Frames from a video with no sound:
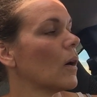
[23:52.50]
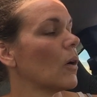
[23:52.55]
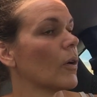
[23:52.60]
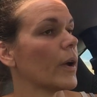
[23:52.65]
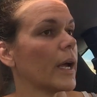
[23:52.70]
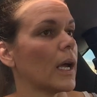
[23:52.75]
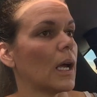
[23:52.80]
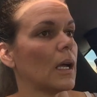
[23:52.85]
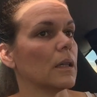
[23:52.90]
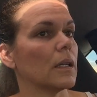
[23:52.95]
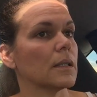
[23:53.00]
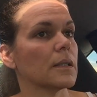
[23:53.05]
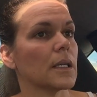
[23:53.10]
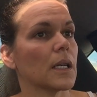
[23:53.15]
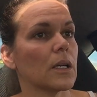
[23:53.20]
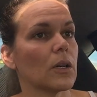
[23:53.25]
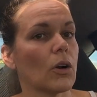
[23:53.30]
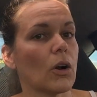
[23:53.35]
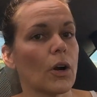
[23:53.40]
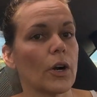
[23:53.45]
okay, let's
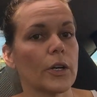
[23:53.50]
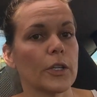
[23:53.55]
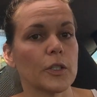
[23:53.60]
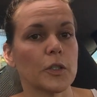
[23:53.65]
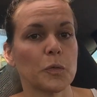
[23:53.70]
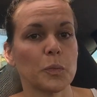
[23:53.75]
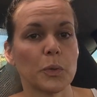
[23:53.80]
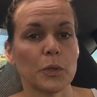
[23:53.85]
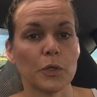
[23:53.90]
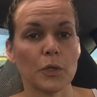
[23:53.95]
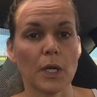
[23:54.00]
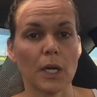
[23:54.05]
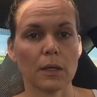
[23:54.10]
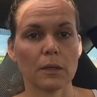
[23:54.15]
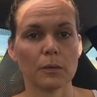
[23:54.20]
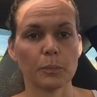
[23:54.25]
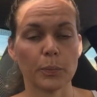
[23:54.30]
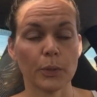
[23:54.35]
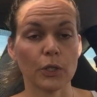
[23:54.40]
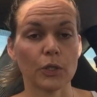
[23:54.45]
get an artist's
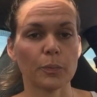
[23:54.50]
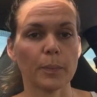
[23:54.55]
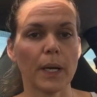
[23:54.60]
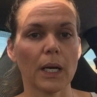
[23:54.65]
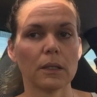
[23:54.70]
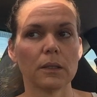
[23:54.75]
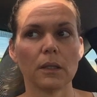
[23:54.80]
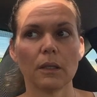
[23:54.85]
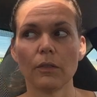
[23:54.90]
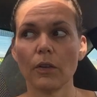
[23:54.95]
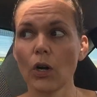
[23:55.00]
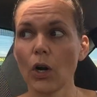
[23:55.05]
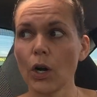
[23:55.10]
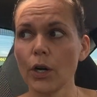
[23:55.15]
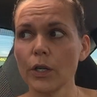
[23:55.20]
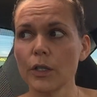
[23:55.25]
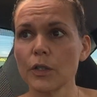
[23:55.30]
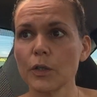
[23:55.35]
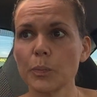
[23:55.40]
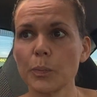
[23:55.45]
perspective. An
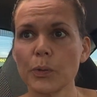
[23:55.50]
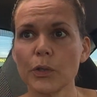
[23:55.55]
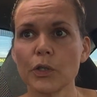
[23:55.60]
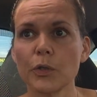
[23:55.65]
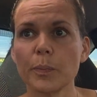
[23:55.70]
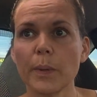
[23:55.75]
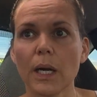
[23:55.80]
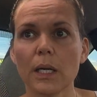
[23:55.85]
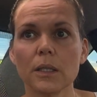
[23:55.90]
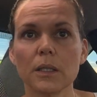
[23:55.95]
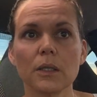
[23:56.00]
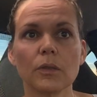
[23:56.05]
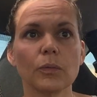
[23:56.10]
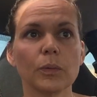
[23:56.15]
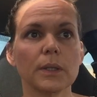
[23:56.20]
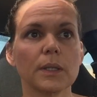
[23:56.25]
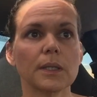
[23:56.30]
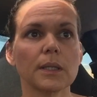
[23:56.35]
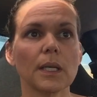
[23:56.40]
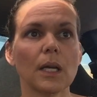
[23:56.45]
artist's perspective
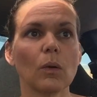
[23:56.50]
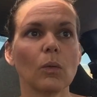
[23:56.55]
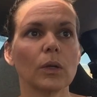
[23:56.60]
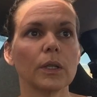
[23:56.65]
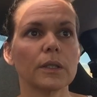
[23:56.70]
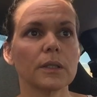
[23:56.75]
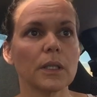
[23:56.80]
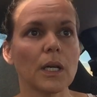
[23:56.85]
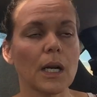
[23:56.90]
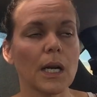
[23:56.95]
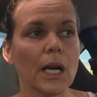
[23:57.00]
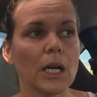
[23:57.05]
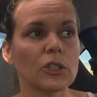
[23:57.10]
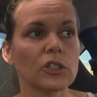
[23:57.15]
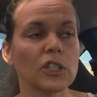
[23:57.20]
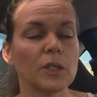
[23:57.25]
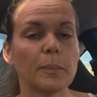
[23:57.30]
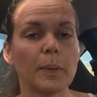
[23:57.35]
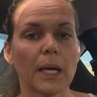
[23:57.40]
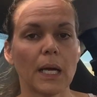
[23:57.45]
would say, well, it's not
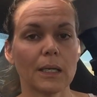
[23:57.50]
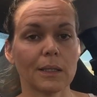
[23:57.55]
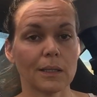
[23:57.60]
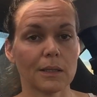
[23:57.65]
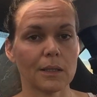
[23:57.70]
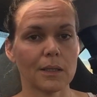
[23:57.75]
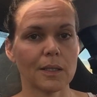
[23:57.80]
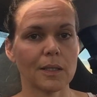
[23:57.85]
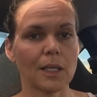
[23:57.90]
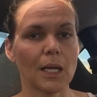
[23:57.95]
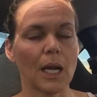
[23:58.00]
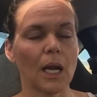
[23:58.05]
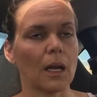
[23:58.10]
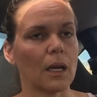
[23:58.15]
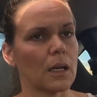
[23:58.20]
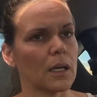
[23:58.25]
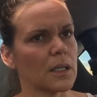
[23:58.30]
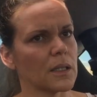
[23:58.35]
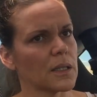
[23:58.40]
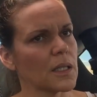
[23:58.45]
actually paint, it's stain,
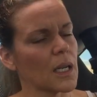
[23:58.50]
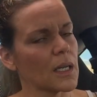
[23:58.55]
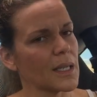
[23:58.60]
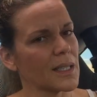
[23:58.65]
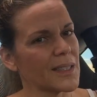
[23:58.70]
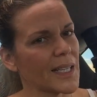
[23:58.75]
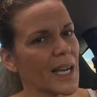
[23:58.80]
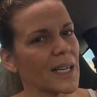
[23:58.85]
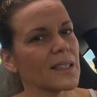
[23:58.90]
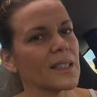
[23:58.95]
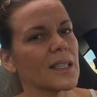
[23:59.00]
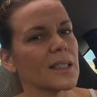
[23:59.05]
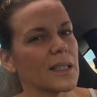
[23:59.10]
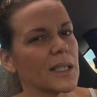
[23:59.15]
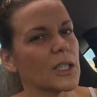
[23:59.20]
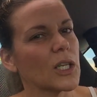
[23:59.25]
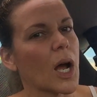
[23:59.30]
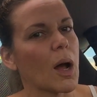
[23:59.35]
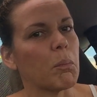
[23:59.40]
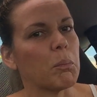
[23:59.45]
and it's not
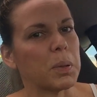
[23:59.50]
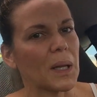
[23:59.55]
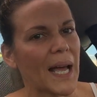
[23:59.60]
technically not